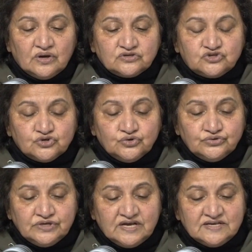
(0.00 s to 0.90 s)

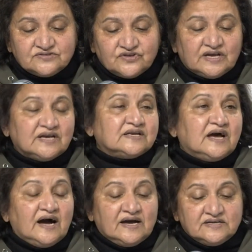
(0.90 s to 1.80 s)
June is
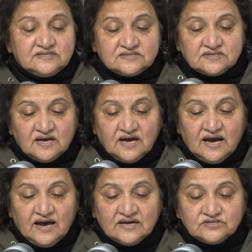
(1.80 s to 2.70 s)
recognized
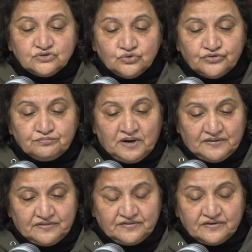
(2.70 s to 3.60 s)
as Youth Month